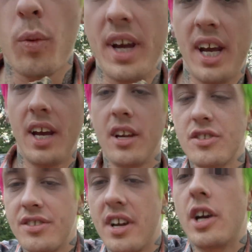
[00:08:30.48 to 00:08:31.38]
way to
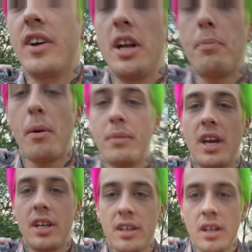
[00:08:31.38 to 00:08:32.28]
decorate a
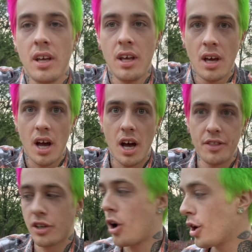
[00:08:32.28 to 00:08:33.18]
pumpkin, the
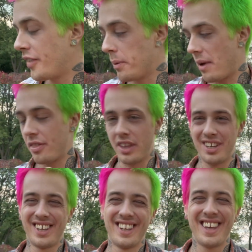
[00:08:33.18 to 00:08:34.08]
carving
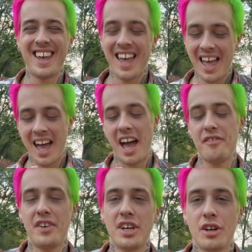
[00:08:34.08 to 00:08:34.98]
method, I
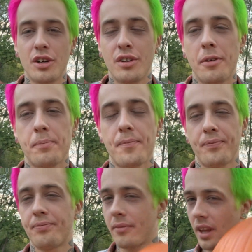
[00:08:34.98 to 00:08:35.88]
figured,
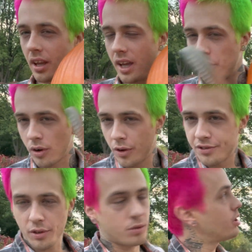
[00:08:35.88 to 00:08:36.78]
and we're
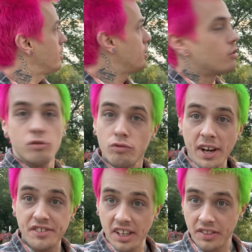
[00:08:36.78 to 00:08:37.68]
also
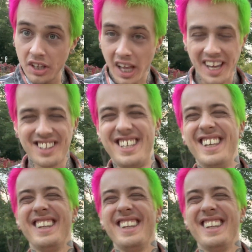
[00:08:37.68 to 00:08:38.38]
racing the light,